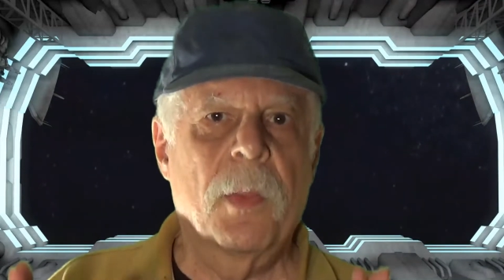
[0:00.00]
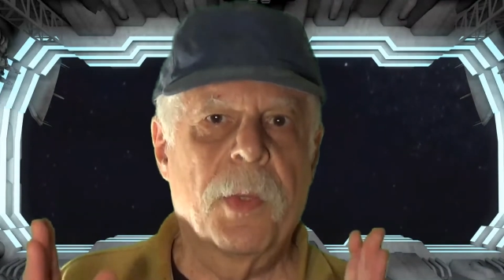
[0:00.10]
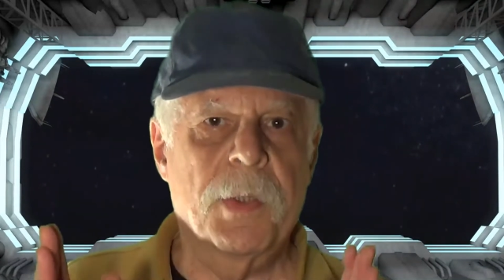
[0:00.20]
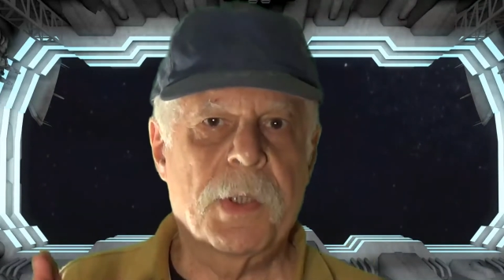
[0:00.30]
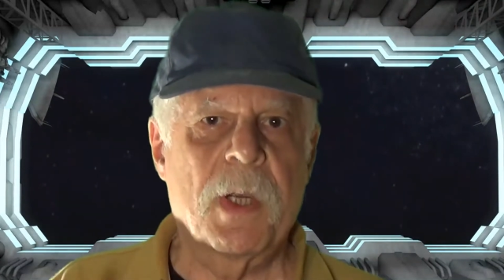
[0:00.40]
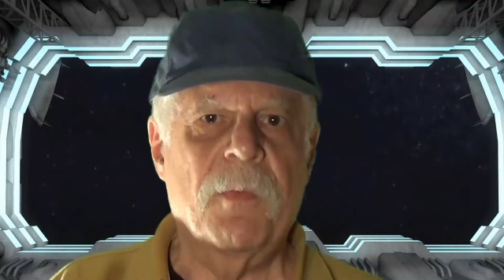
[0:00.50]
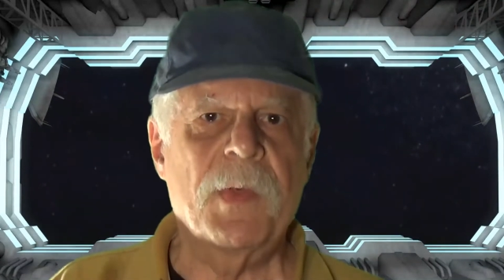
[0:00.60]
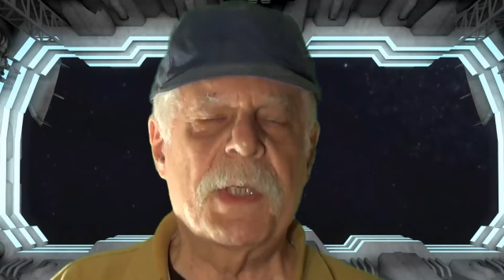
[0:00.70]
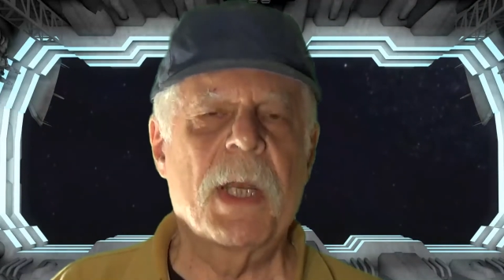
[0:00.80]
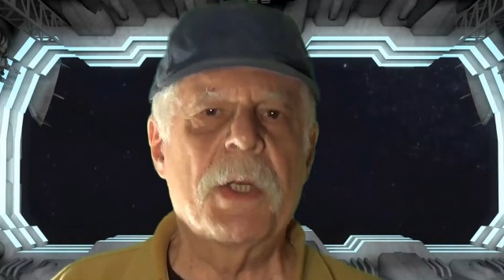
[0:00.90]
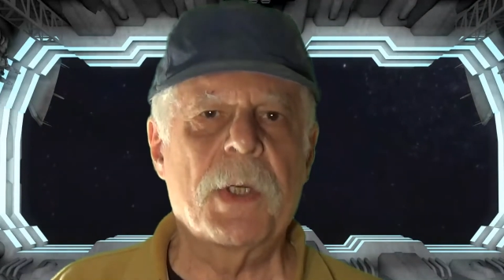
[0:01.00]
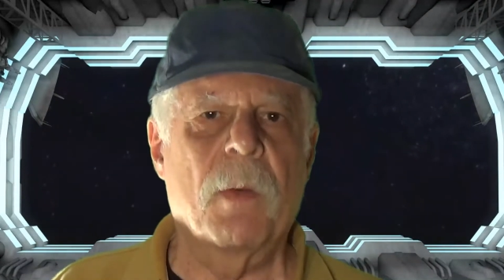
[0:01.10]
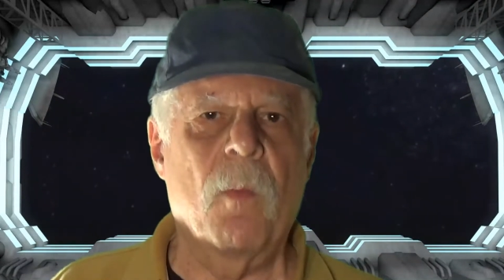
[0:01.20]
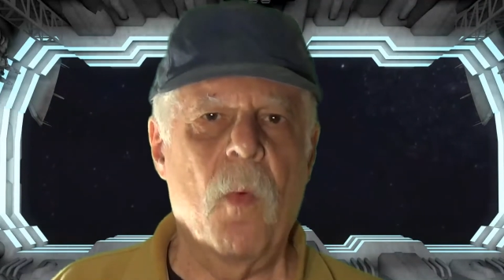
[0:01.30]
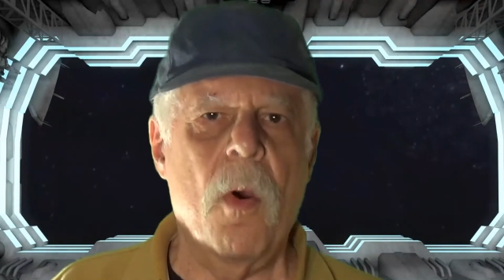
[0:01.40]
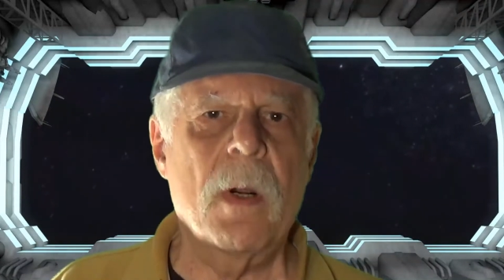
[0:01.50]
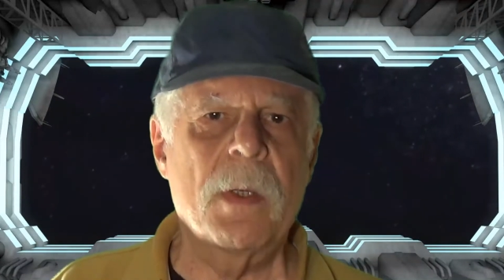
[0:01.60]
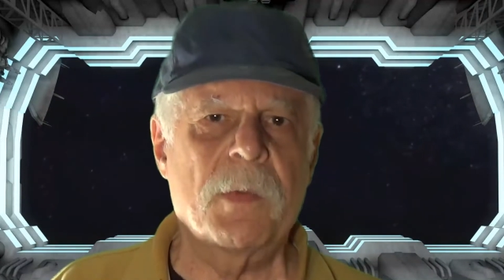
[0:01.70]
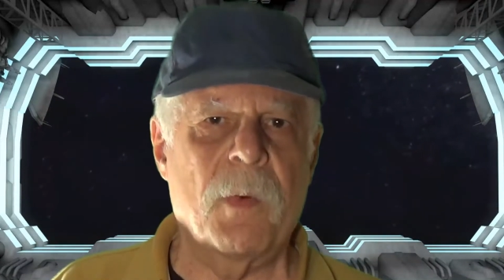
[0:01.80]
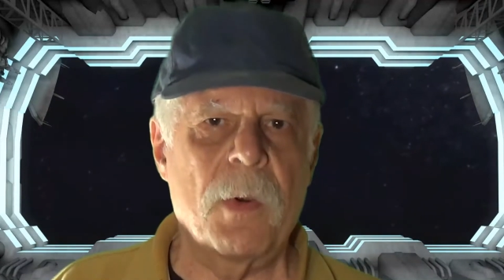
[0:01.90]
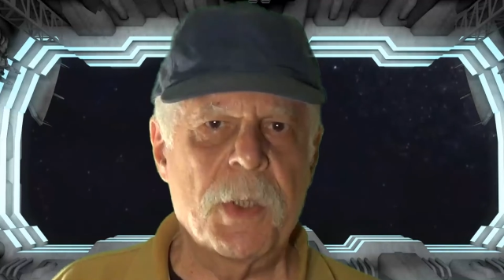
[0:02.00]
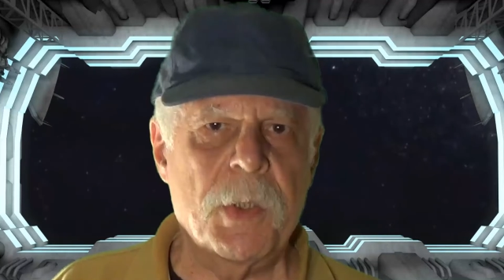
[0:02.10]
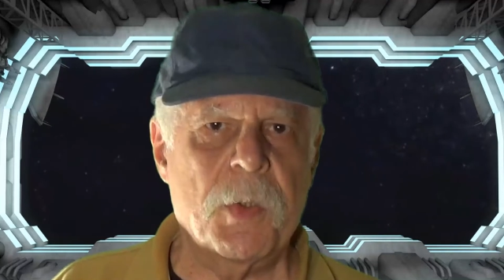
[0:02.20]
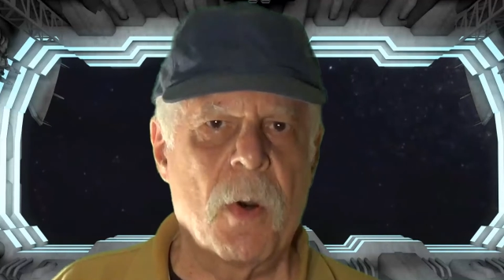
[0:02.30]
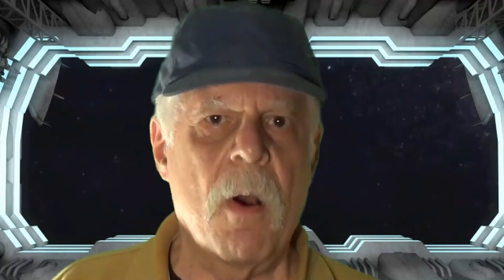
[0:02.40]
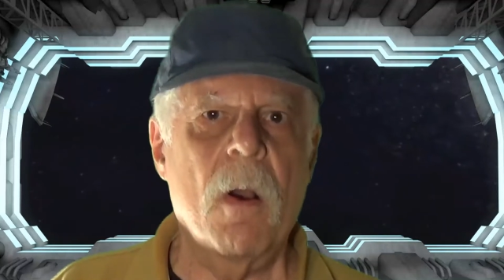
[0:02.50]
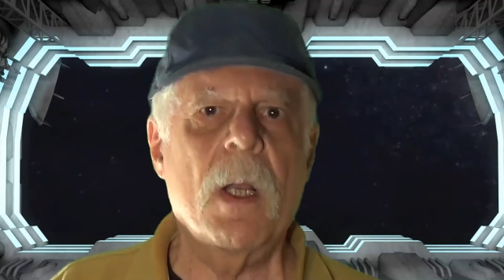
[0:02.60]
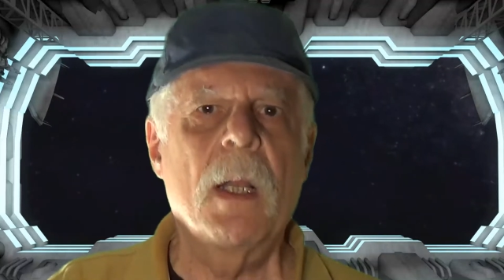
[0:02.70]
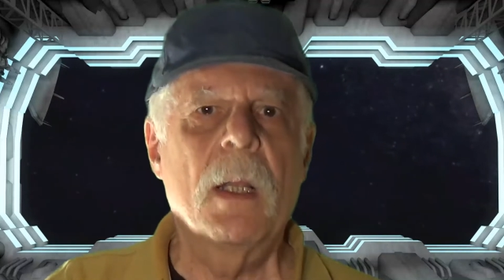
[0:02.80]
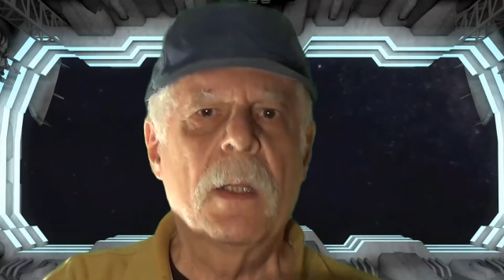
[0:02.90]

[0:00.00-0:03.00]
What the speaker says: The surface tension of water is very strong.